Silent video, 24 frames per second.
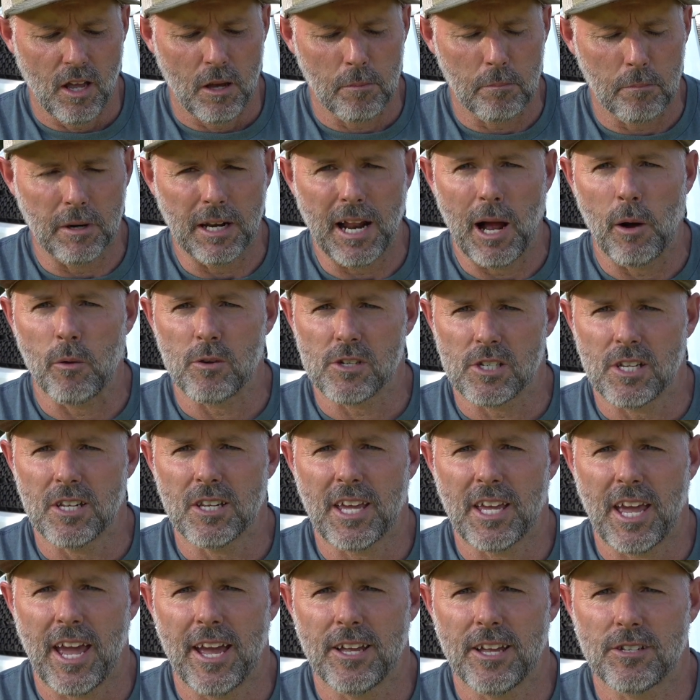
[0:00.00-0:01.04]
but I was in
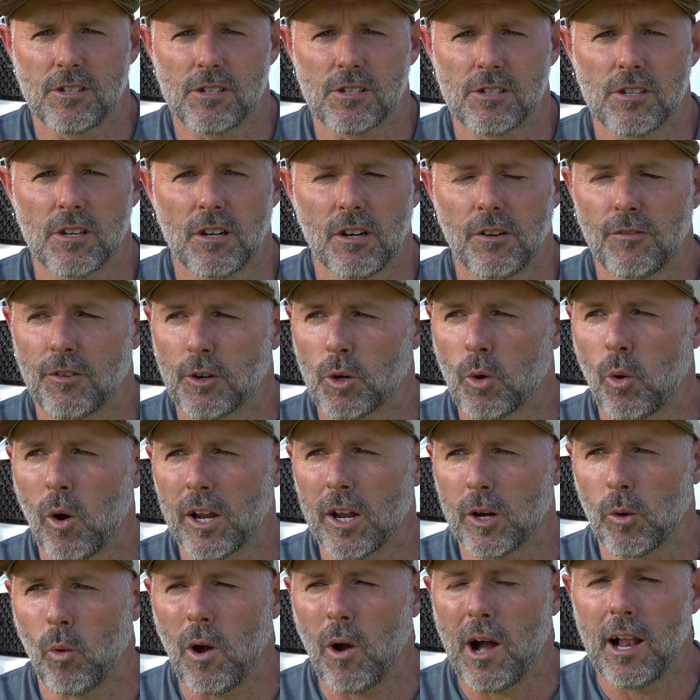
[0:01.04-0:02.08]
Kansas for quite
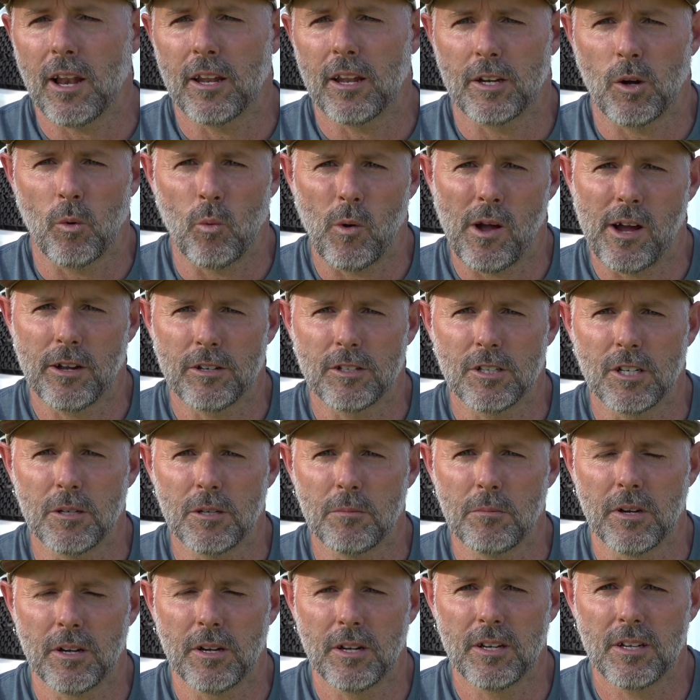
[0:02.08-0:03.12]
a while and I wound up
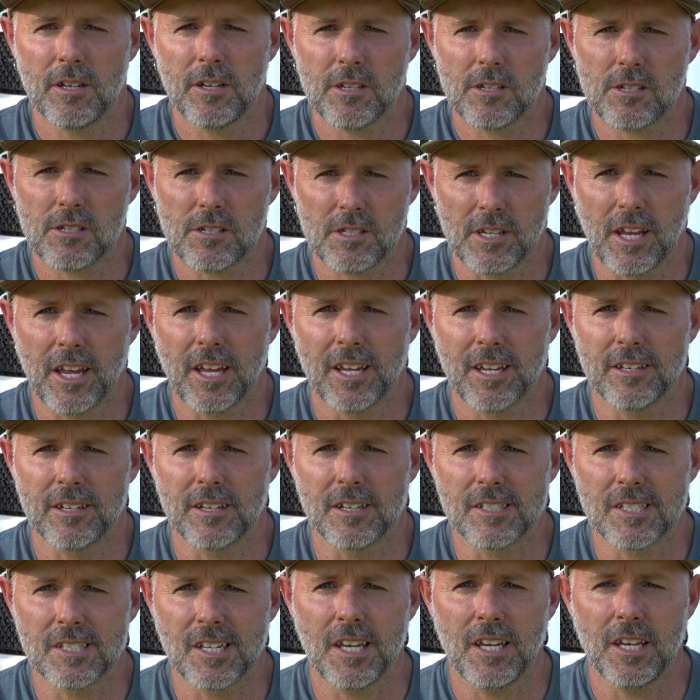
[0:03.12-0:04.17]
staying in a
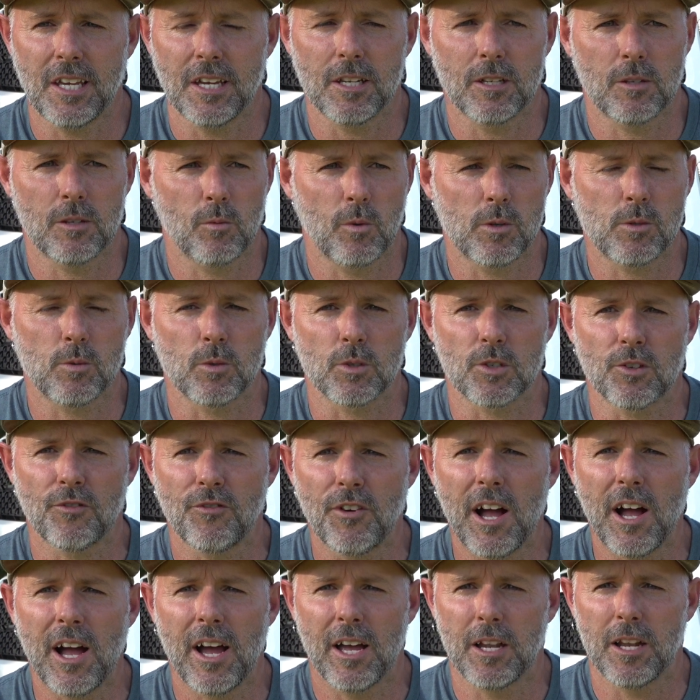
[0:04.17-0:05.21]
tent, which was
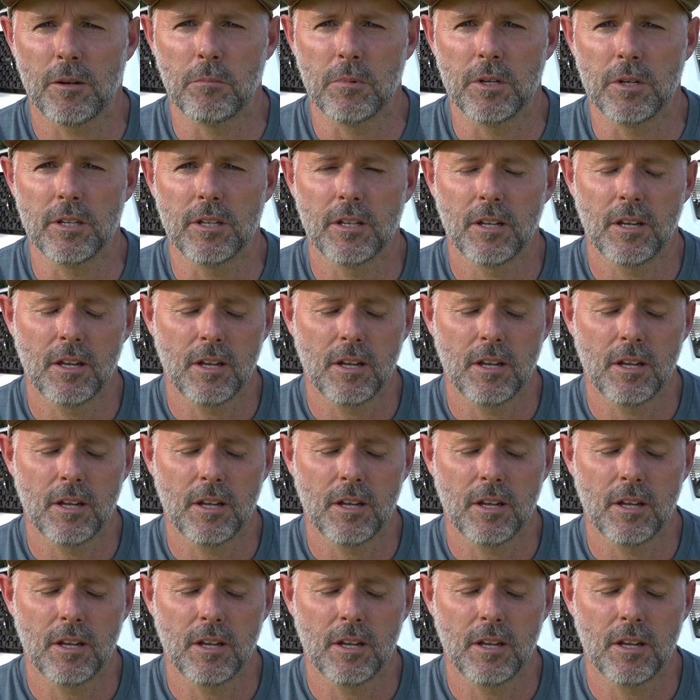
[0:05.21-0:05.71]
fine, but